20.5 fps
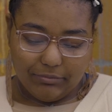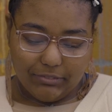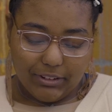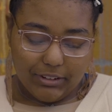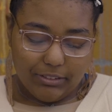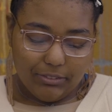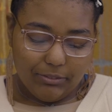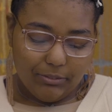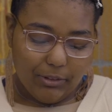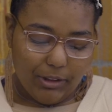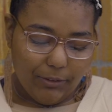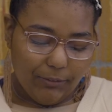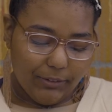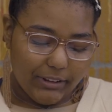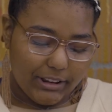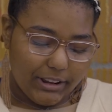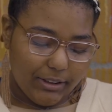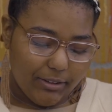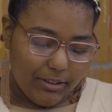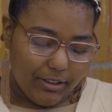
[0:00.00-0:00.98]
What
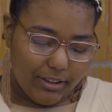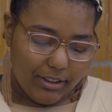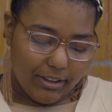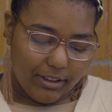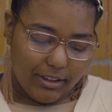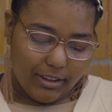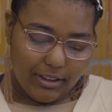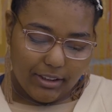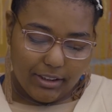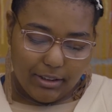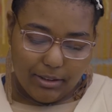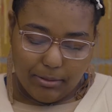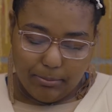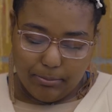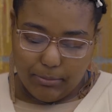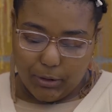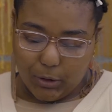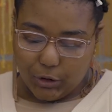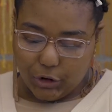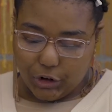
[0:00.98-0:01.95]
was the
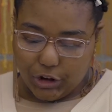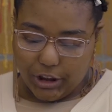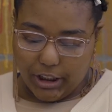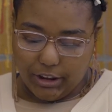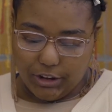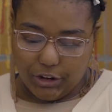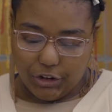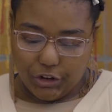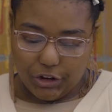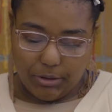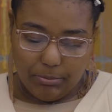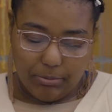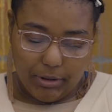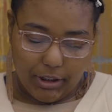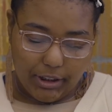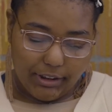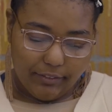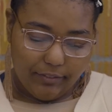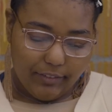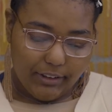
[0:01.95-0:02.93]
most challenging
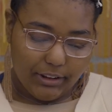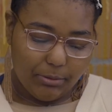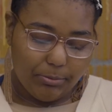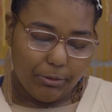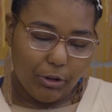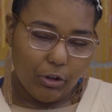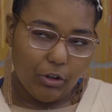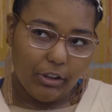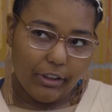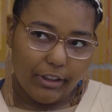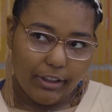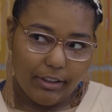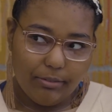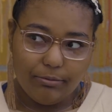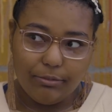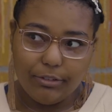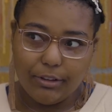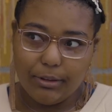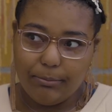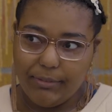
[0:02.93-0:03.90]
part of this
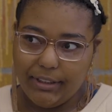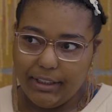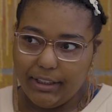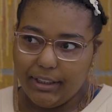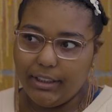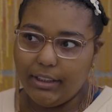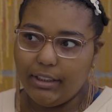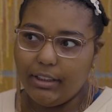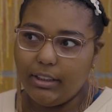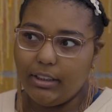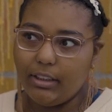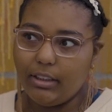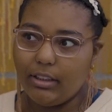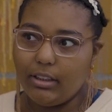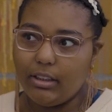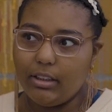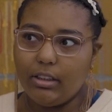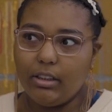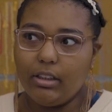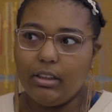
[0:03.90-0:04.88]
program for me?
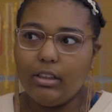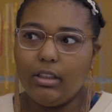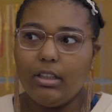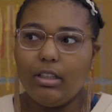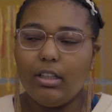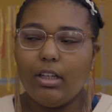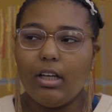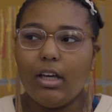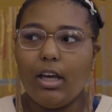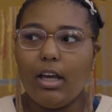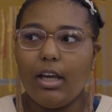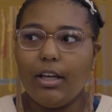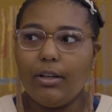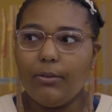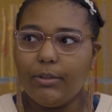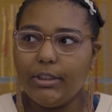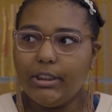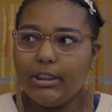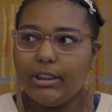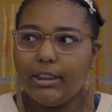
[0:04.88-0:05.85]
I
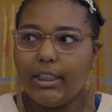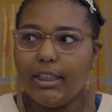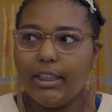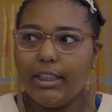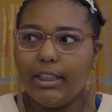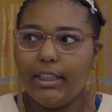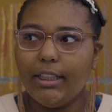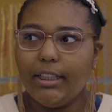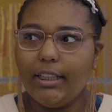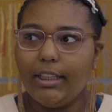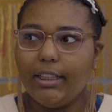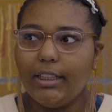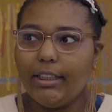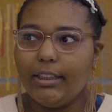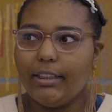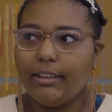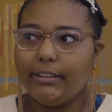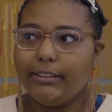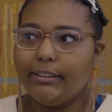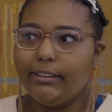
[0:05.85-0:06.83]
would
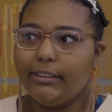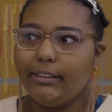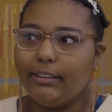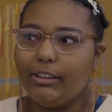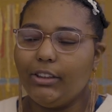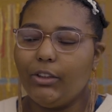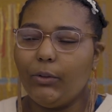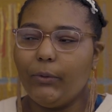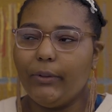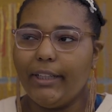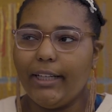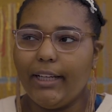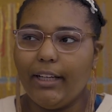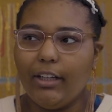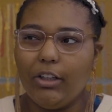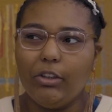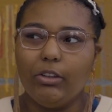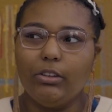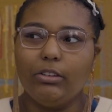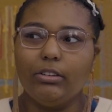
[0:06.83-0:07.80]
say going
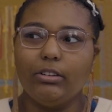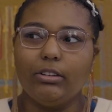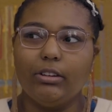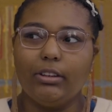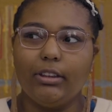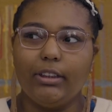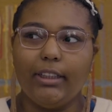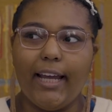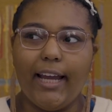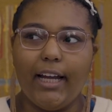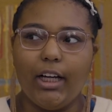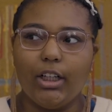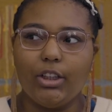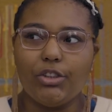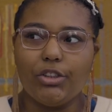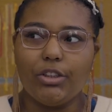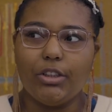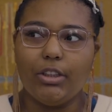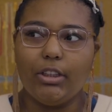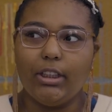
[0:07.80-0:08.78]
out and
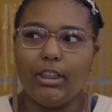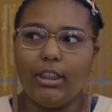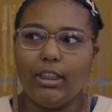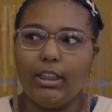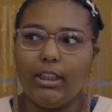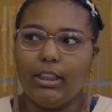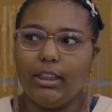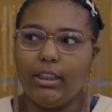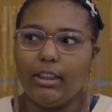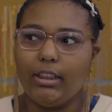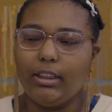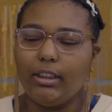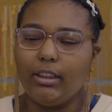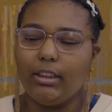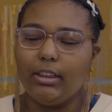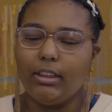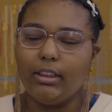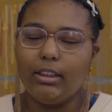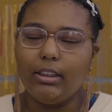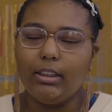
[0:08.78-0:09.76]

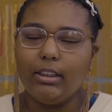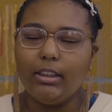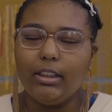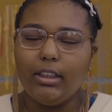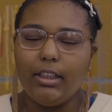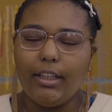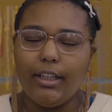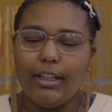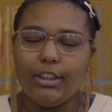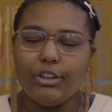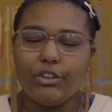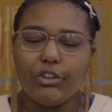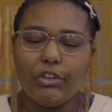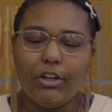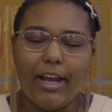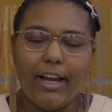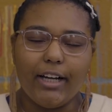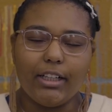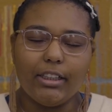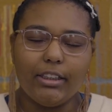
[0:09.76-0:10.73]
actually
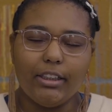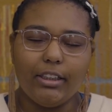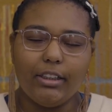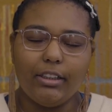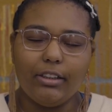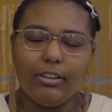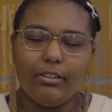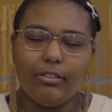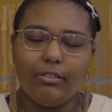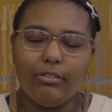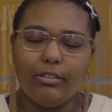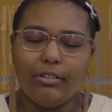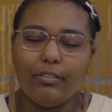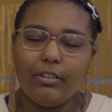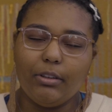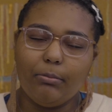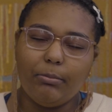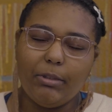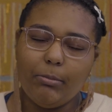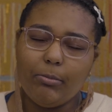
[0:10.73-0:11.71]
interacting
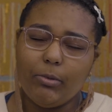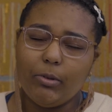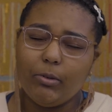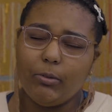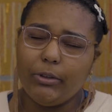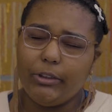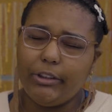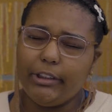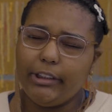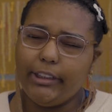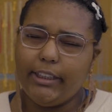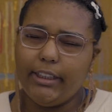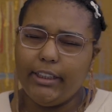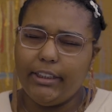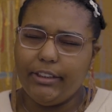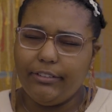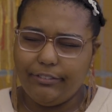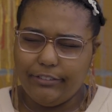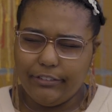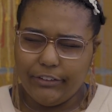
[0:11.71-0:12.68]
with the people we were
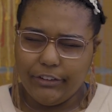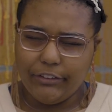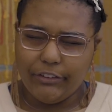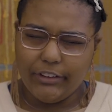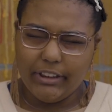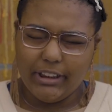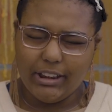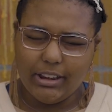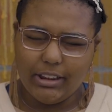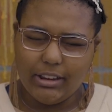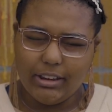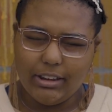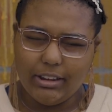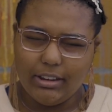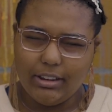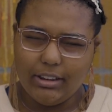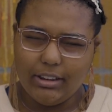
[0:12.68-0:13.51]
interviewing